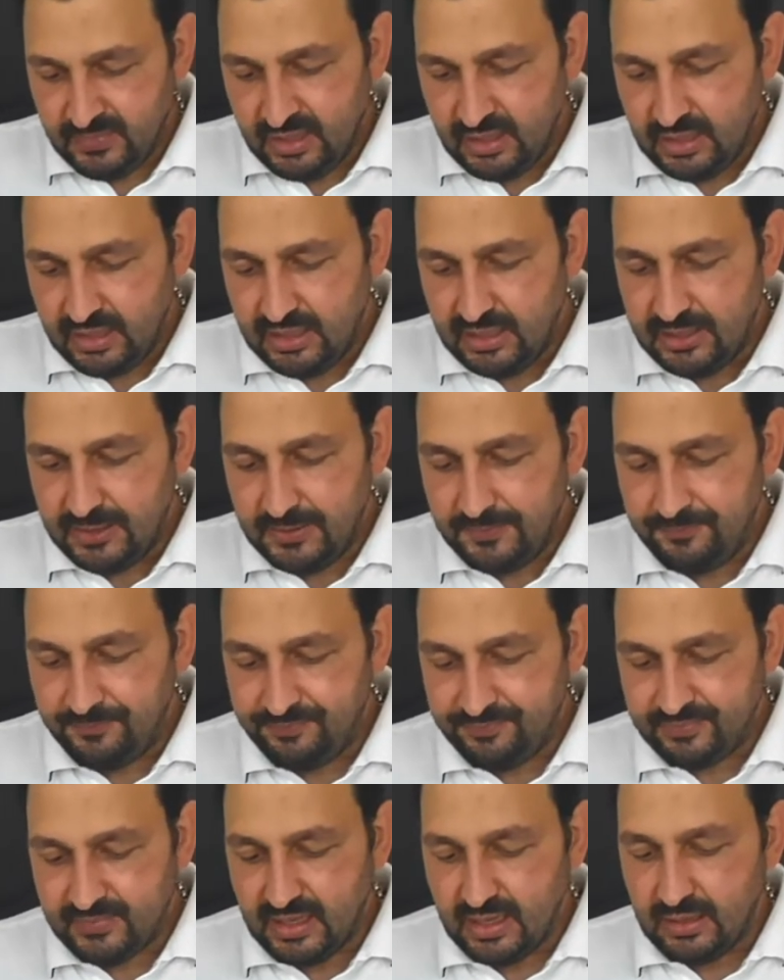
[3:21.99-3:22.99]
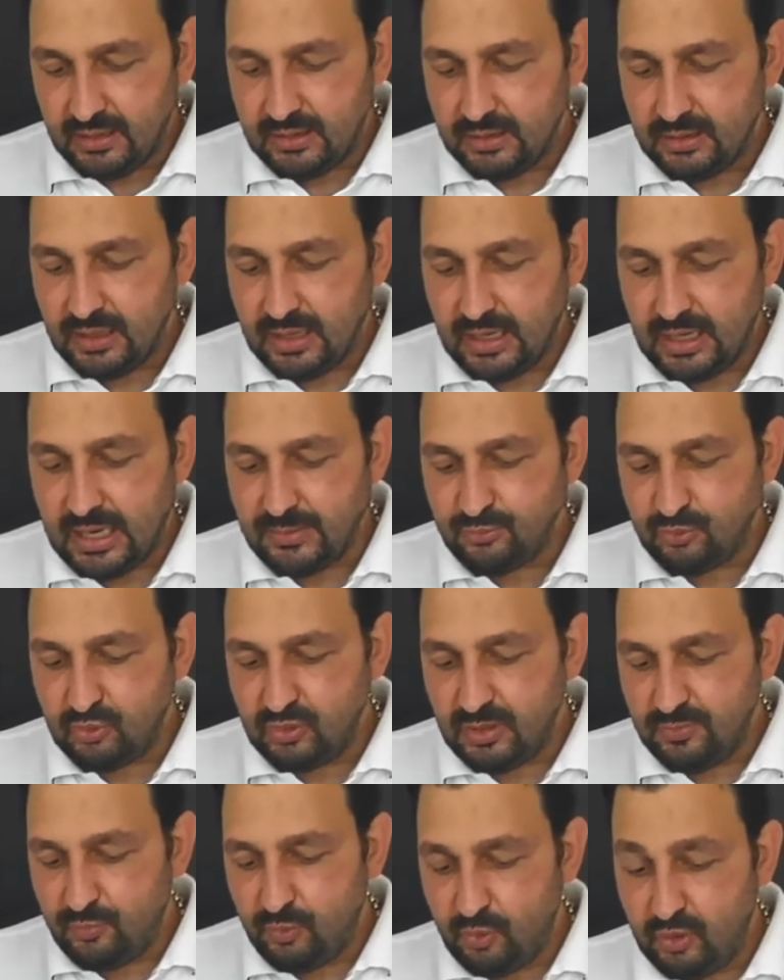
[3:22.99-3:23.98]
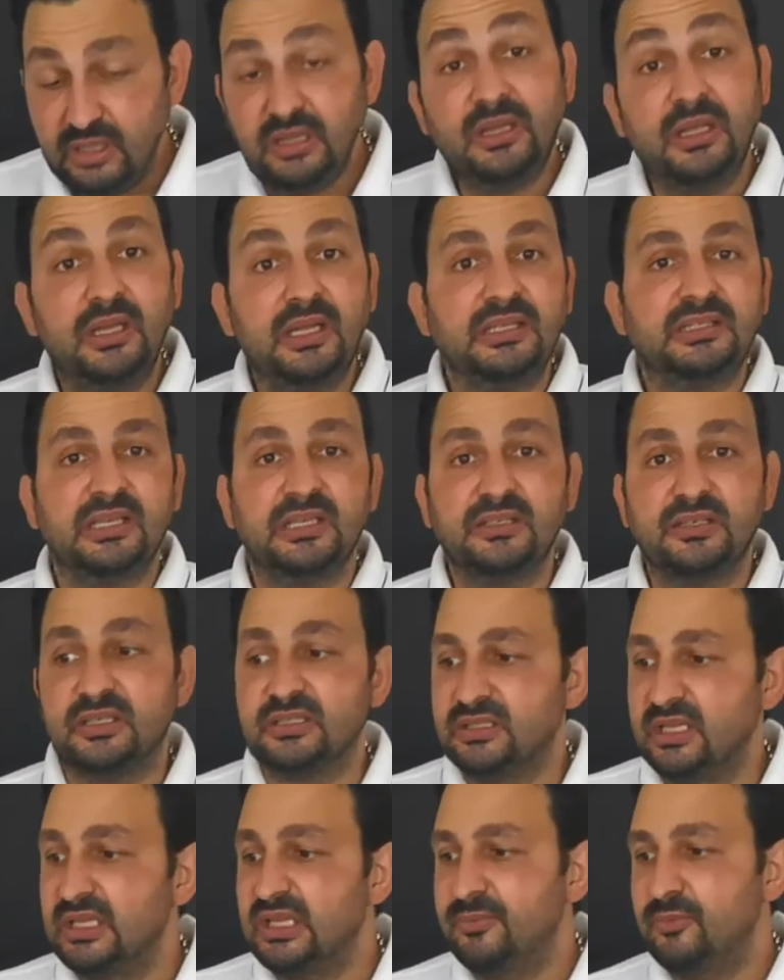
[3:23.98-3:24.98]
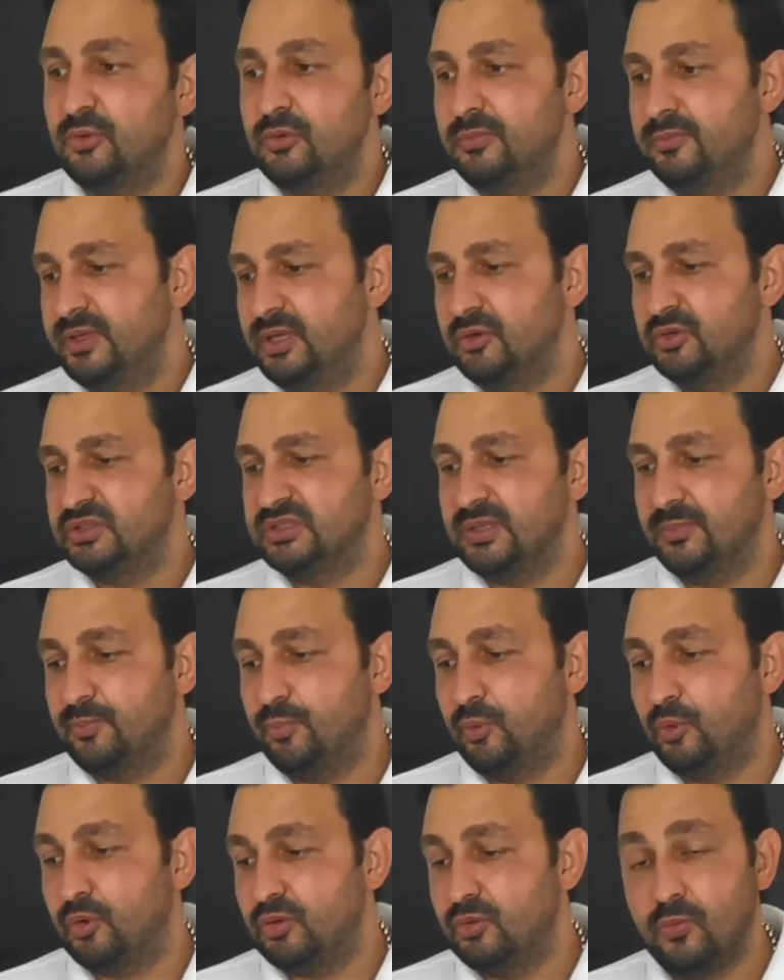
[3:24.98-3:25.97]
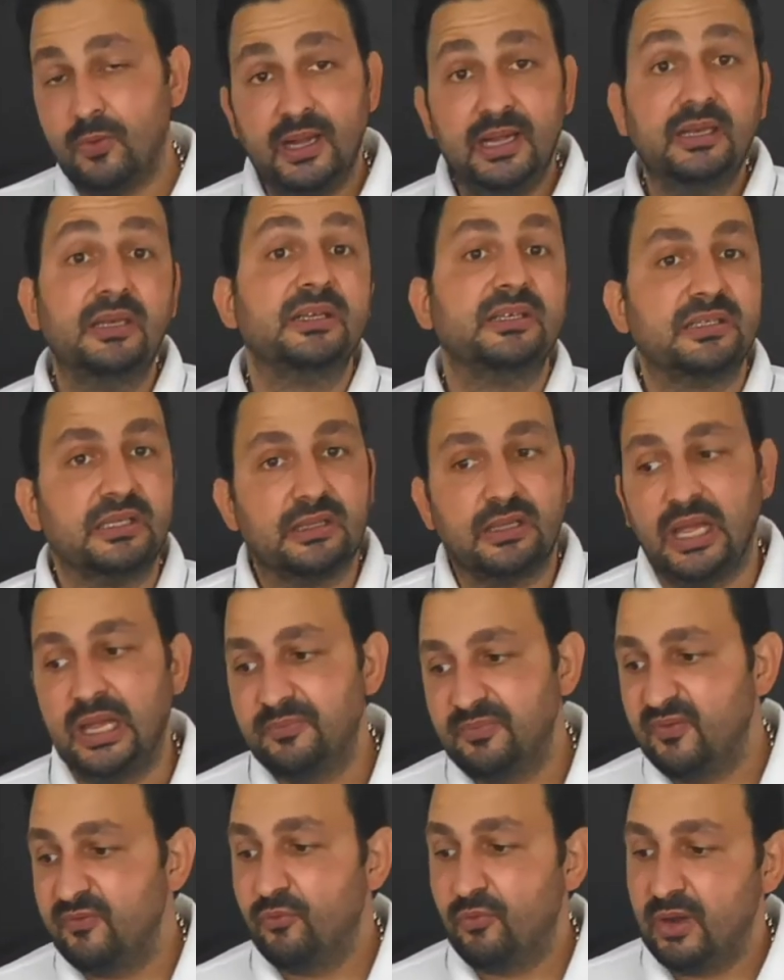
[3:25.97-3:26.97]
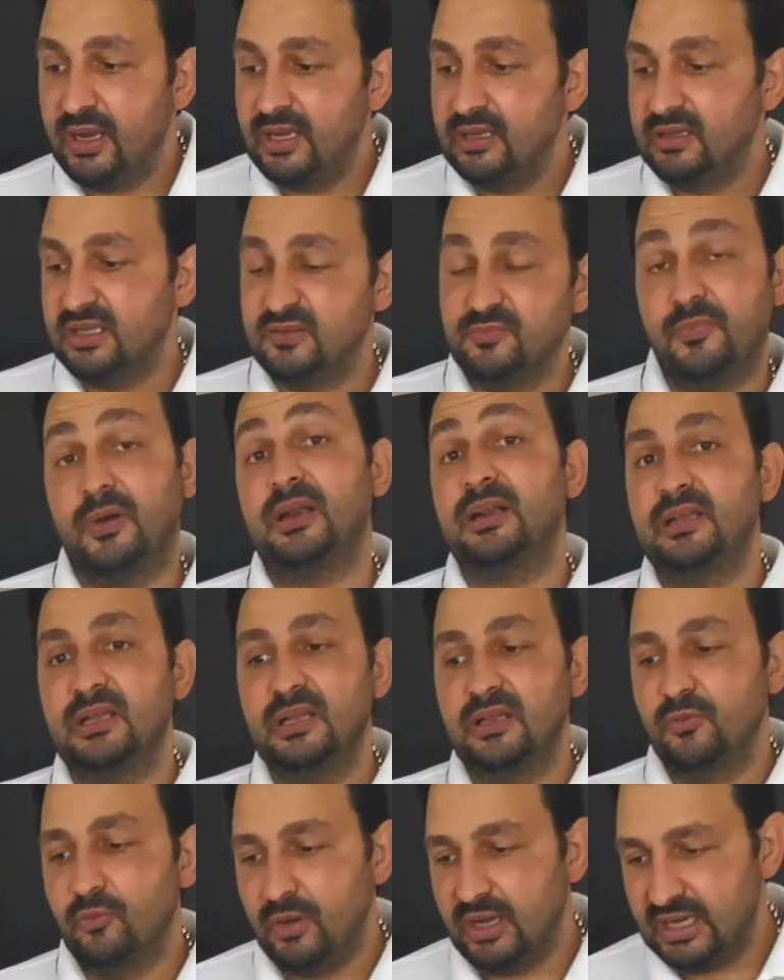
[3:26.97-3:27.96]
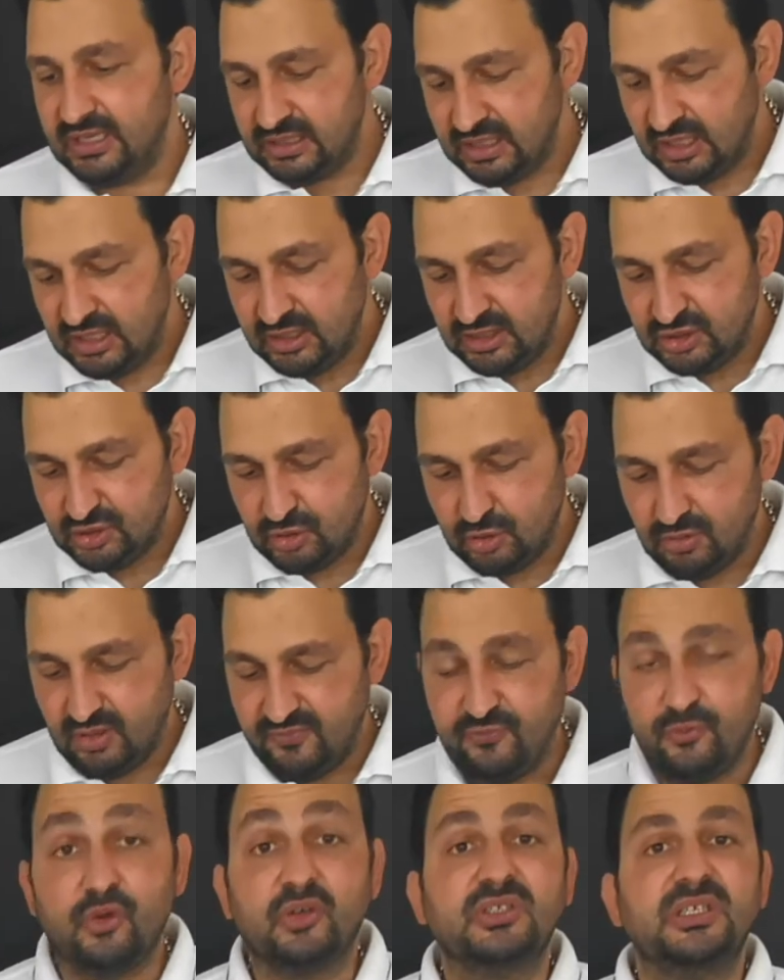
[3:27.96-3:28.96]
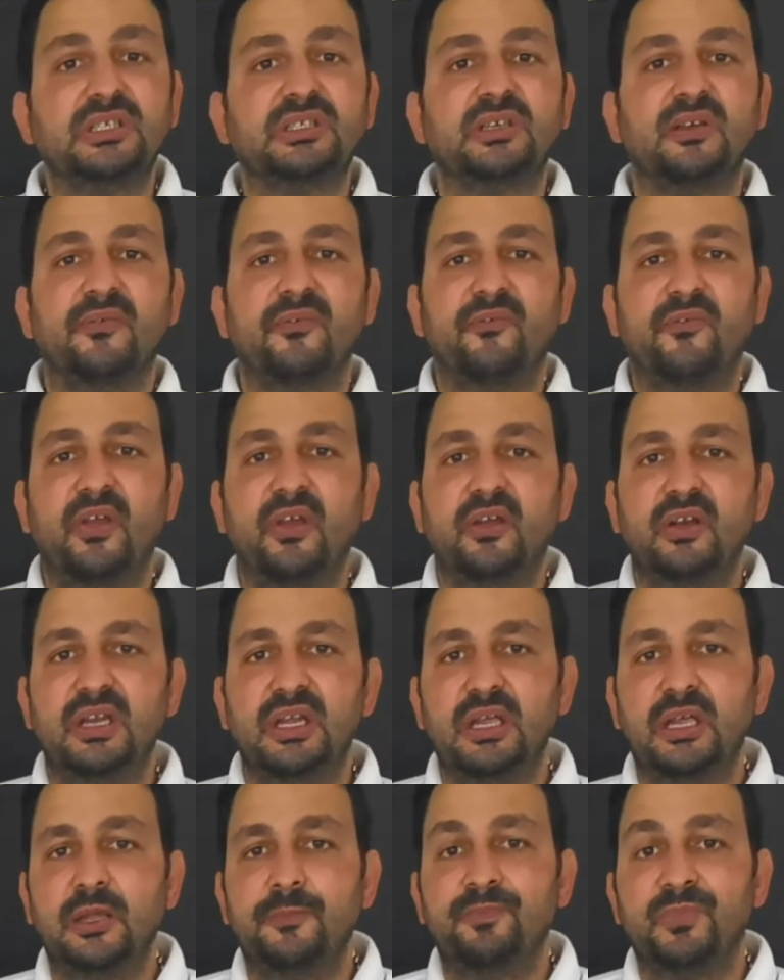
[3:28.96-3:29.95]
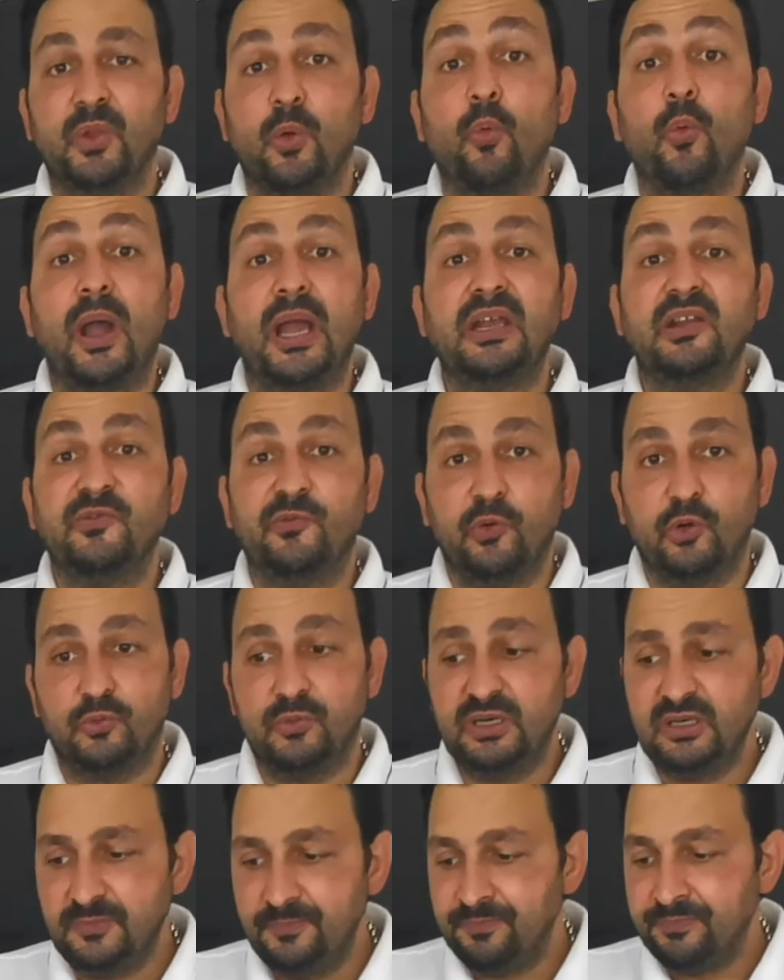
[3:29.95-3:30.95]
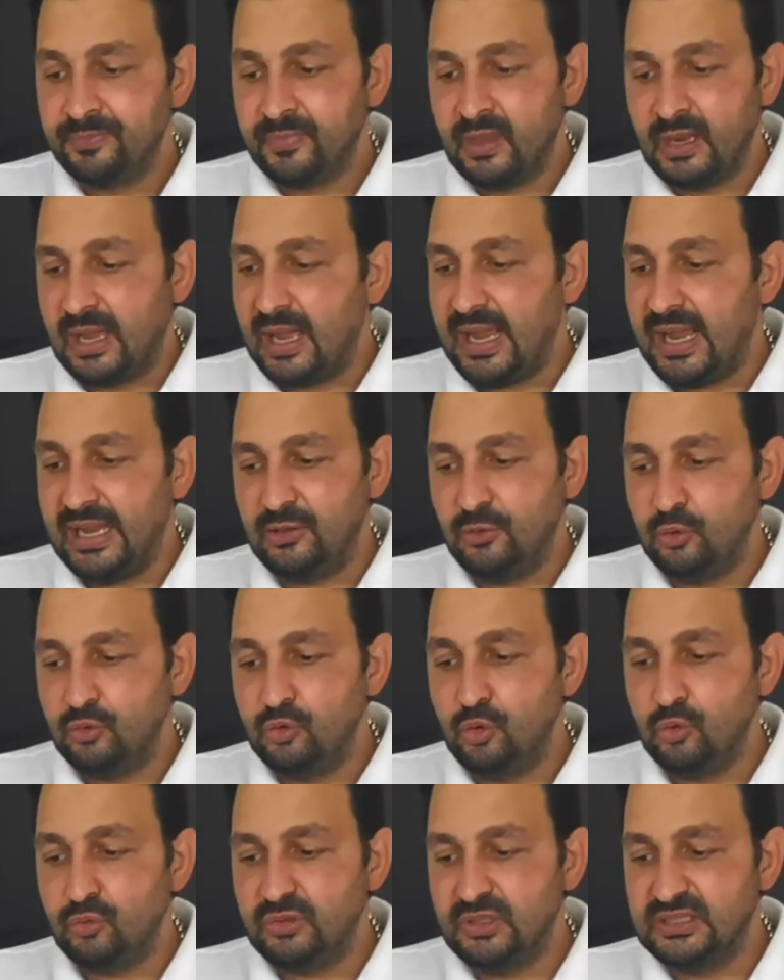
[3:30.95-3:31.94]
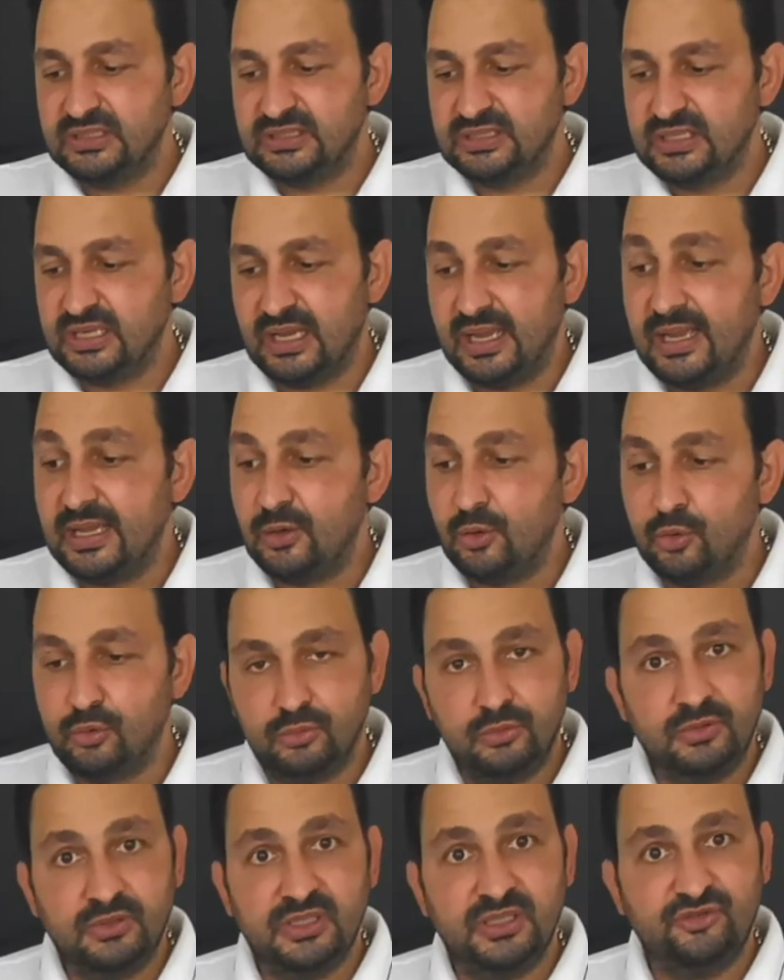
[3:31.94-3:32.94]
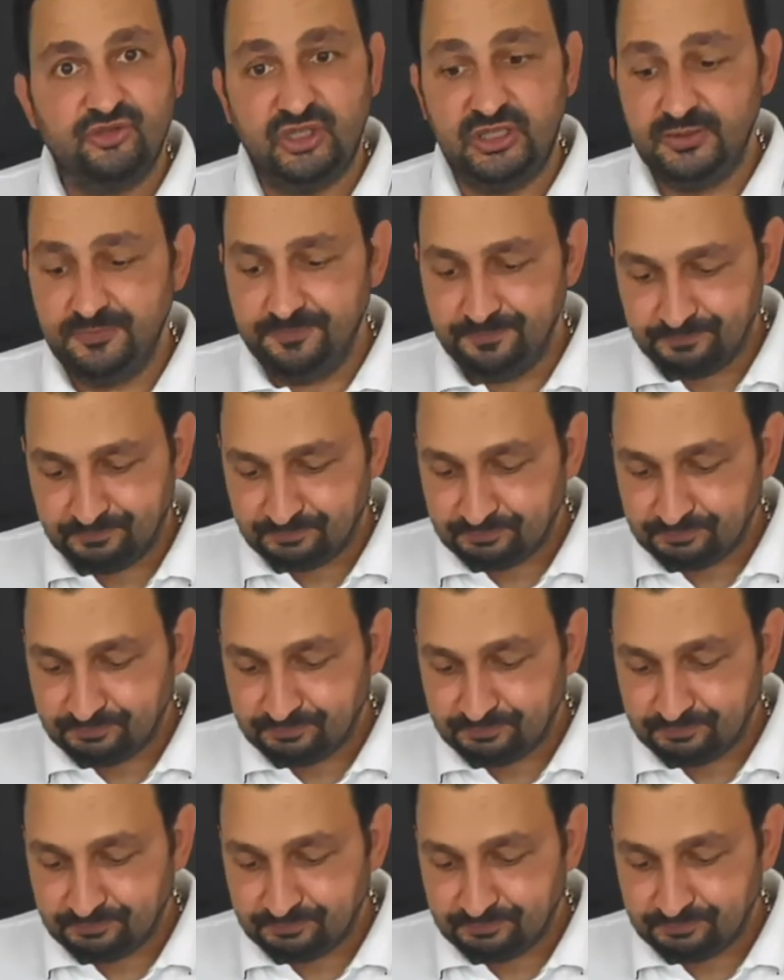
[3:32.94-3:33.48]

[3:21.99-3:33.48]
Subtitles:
Up to a point it's understandable because the port wine is a type of wine, the sparkling wine, so of course it's very wine forward. I don't notice at all the gin,